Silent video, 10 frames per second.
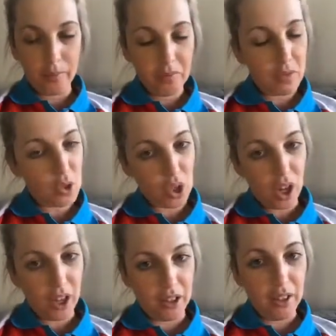
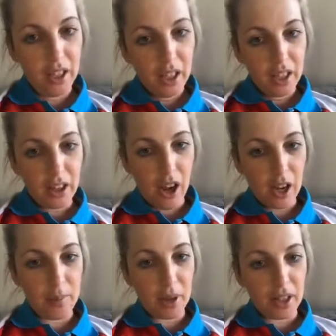So, you
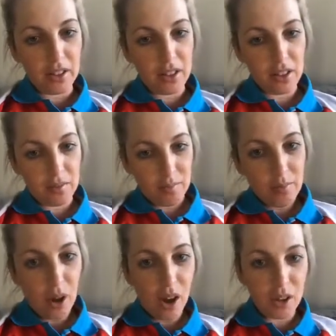know, but
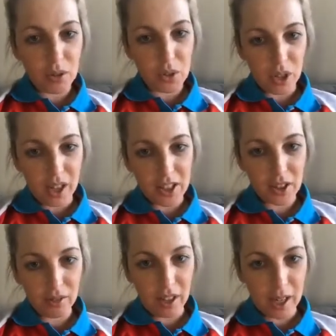I
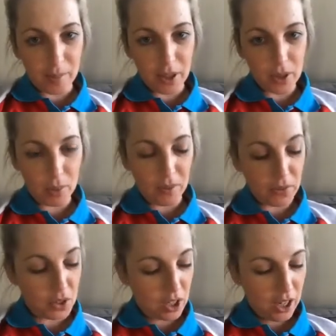still like my Swift.
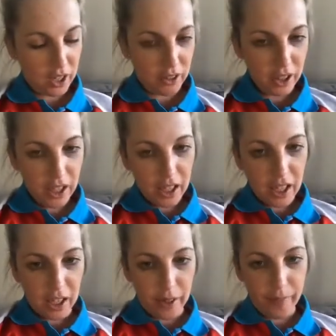So,
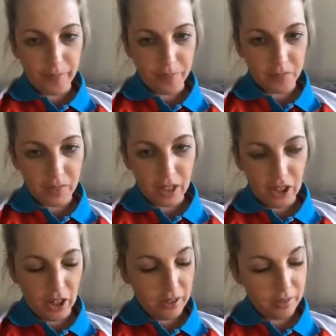you
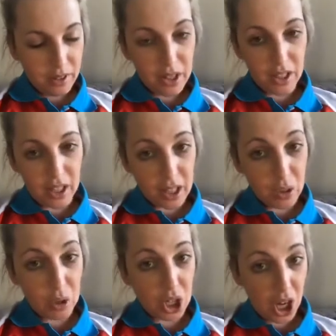know, it's a
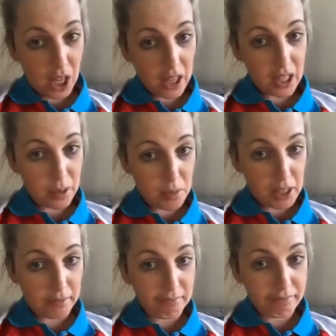good shirt, this
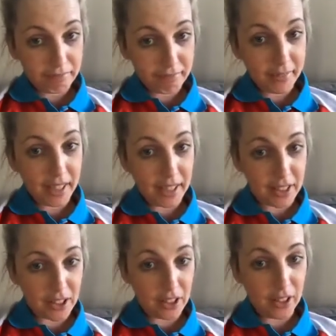one.
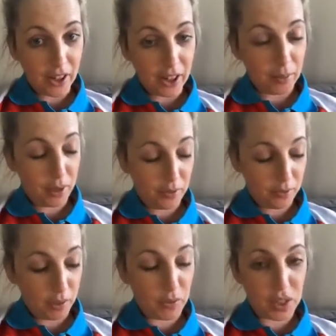It's, you know, we've
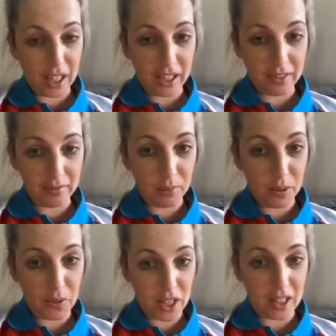seen
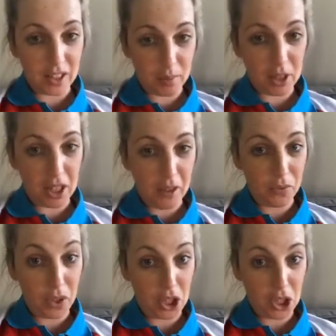some
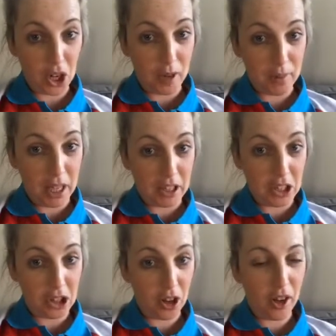stuff, this shirt, me and
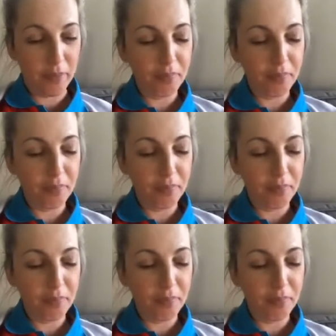this shirt.